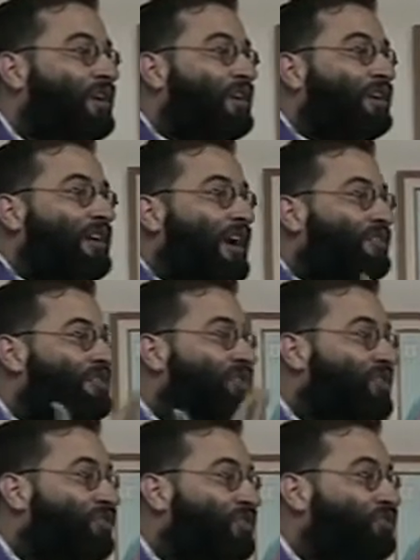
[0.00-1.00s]
He had
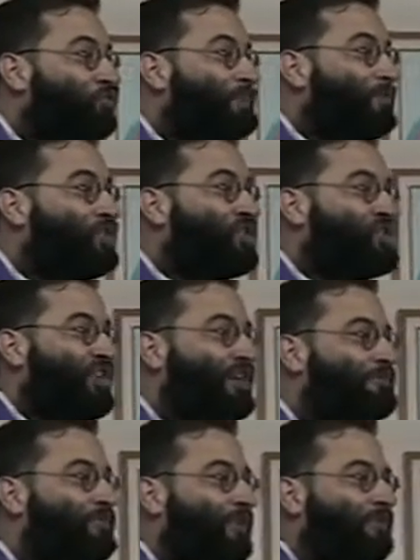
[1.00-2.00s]
nothing to be
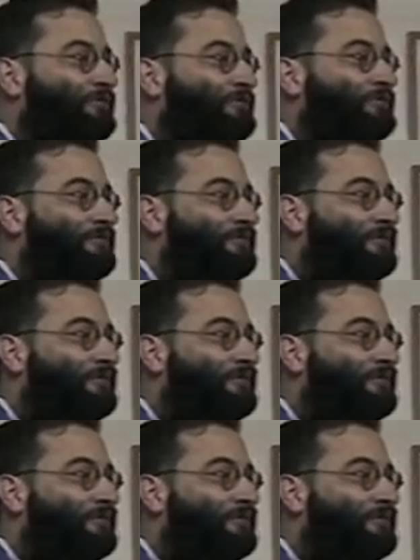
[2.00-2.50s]
ashamed of.